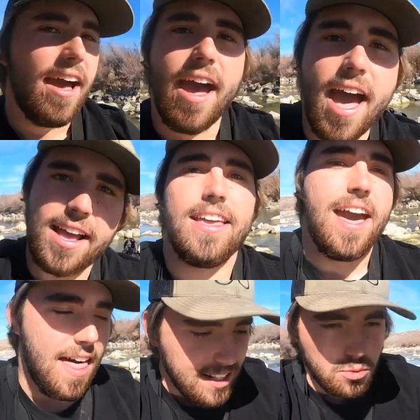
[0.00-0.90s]
Heck yeah,
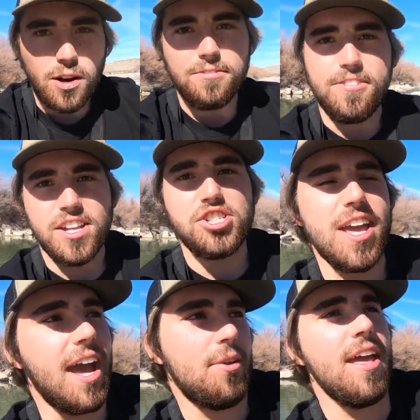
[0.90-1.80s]
that's one fish
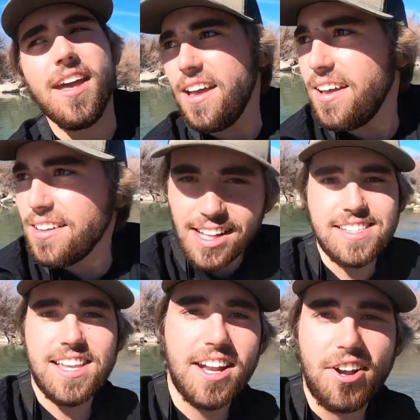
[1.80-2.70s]
down. Let's
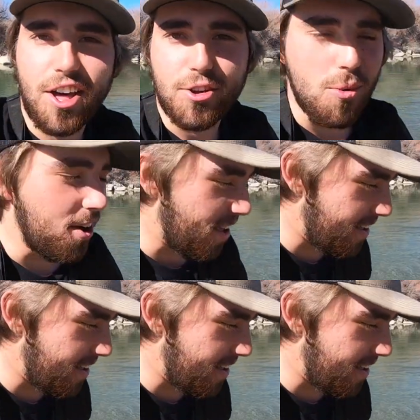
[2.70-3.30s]
get another one.